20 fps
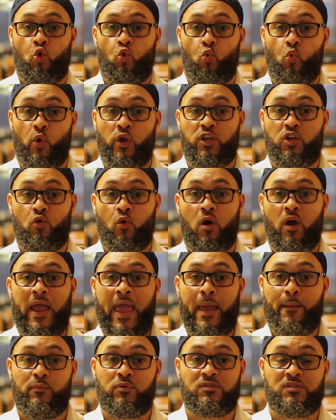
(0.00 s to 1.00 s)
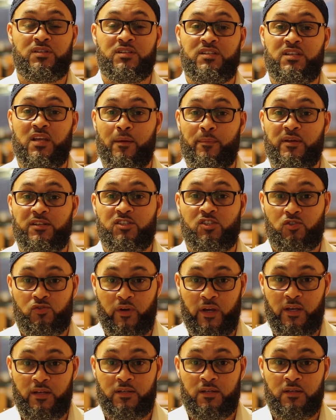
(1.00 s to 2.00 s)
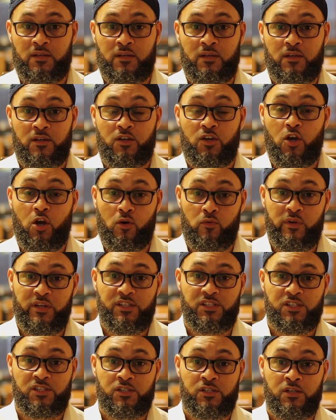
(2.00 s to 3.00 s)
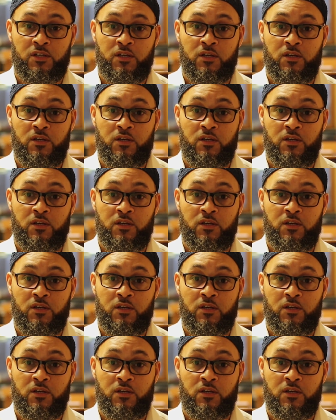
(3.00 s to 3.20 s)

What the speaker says: when you are able to demonstrate courage,